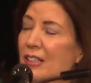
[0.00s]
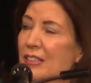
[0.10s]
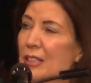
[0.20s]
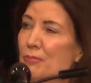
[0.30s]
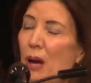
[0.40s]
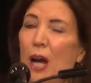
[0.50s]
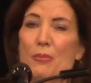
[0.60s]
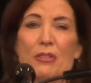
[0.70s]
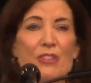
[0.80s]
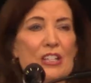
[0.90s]
the
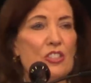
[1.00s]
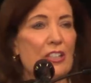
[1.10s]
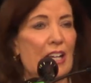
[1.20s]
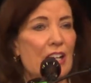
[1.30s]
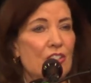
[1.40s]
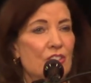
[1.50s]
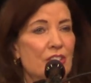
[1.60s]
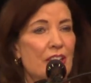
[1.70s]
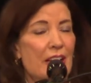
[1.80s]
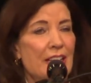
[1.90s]
Department of
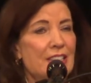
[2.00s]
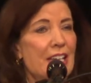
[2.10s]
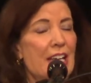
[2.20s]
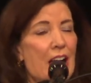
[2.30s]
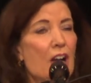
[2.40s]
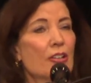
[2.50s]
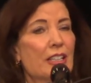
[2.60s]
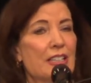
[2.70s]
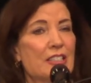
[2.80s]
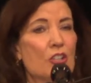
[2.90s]
Education and say our
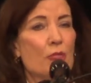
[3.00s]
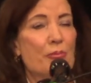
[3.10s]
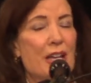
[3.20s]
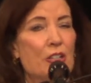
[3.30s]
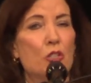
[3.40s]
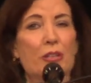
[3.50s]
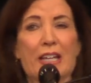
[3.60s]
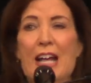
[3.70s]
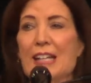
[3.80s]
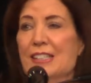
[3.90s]
kids don't matter? You
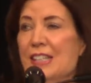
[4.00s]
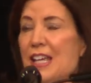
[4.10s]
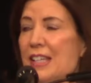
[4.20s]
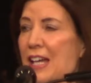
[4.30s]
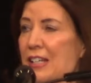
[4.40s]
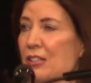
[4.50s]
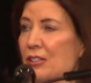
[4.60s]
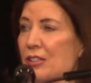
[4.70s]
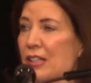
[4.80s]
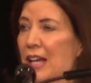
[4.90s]
cannot say that here
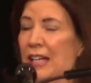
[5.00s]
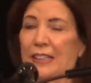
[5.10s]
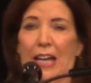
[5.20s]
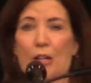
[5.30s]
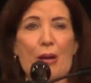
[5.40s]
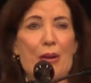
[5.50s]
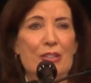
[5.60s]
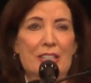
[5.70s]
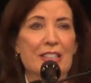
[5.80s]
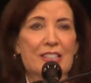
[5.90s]
and get away
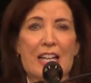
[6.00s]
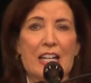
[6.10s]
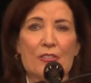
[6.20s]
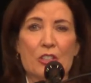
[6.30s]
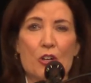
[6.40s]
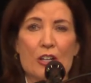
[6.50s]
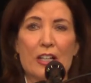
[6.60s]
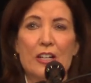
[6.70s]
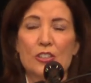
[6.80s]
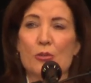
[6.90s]
with it in the state of New York.
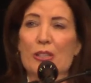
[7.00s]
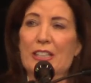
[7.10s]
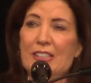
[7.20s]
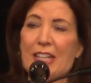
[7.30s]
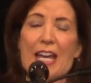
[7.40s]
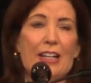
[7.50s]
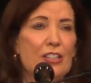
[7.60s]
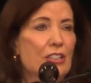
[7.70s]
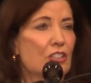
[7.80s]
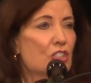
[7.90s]
So we're going to take it
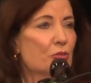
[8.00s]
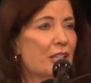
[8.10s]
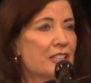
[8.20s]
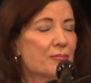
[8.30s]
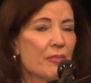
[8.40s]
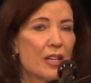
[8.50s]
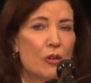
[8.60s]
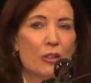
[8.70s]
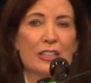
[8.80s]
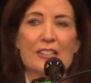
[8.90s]
to the streets,
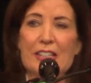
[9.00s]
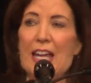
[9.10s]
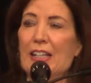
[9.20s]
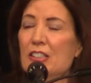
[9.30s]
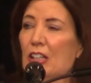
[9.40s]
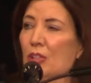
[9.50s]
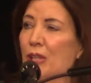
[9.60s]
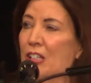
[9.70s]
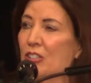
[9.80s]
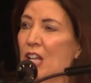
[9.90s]
we're going to take it to
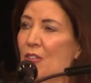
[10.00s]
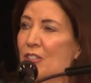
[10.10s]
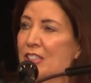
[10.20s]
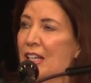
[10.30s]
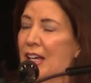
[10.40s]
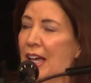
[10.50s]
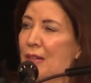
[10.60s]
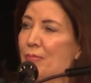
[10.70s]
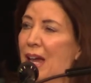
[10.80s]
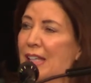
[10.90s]
congressional office
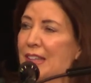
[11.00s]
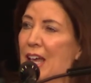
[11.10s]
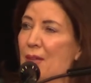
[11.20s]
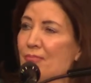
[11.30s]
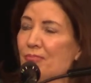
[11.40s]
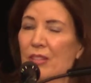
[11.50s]
and make them